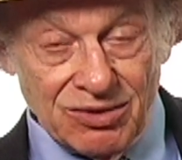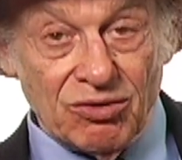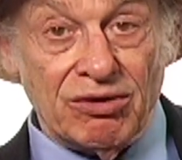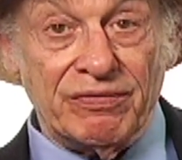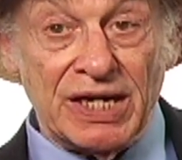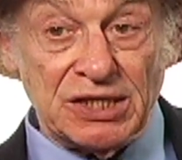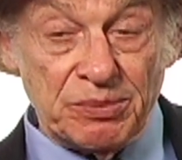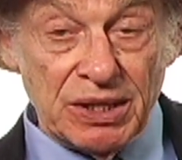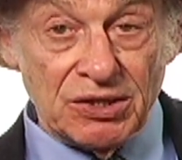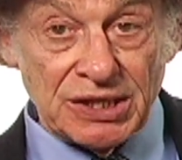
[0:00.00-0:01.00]
or if that's
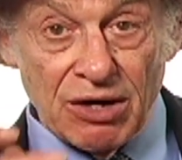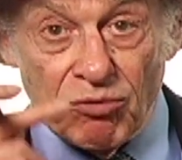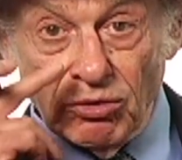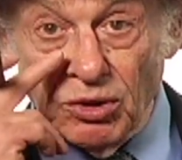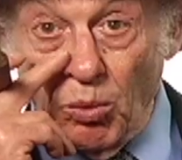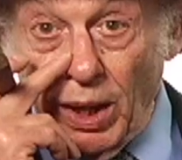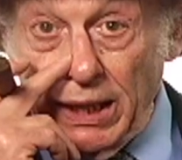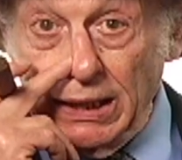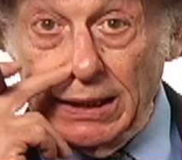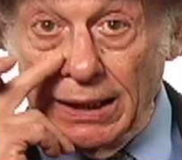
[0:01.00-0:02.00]
because I wrote the way
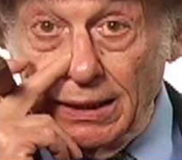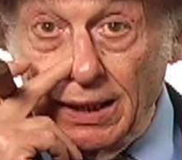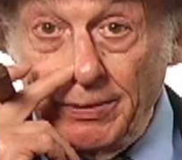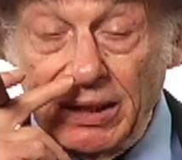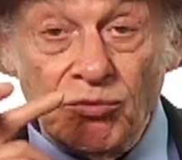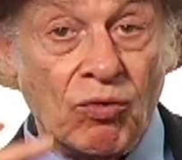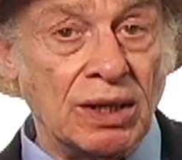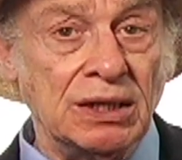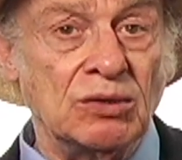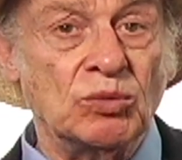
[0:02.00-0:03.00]
he did. I mean,
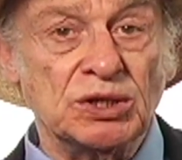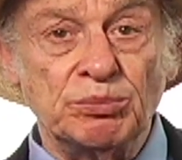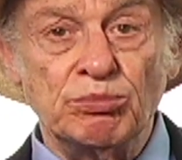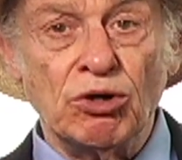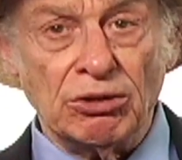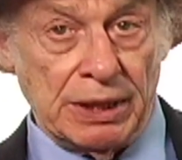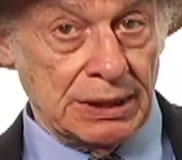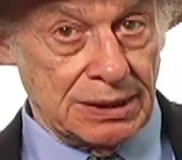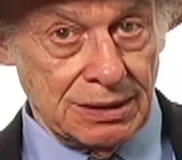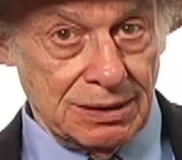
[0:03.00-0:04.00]
Runyon was
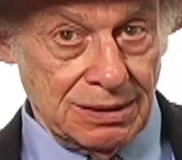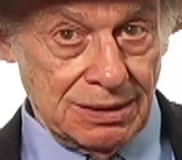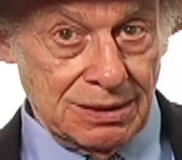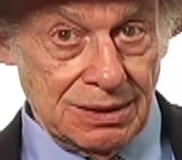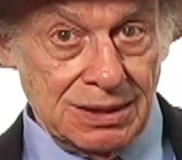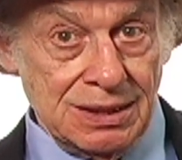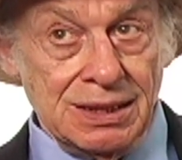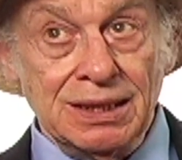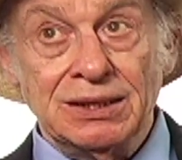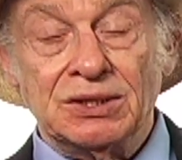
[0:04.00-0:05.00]
brilliant.
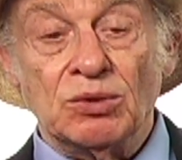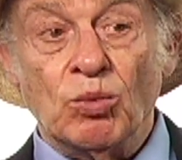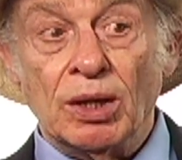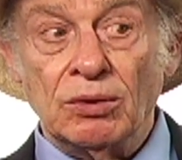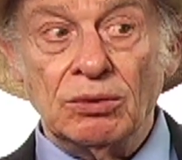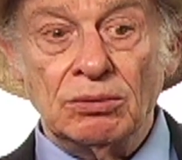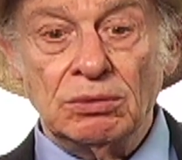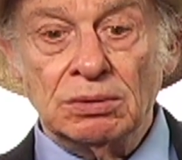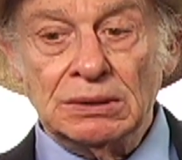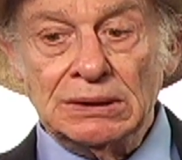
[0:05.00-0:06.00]
He's the one
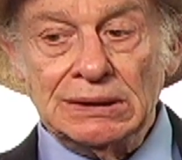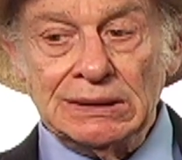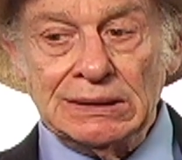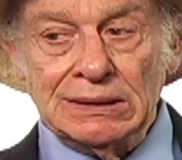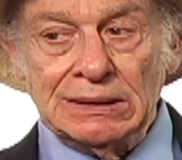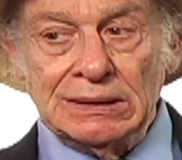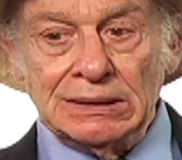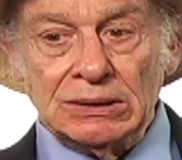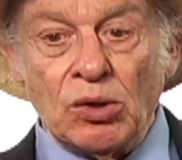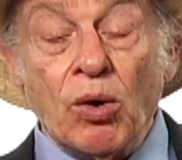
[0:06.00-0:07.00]
who
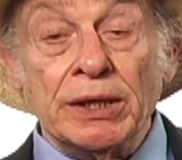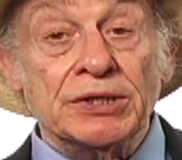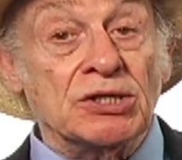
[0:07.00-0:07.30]
coined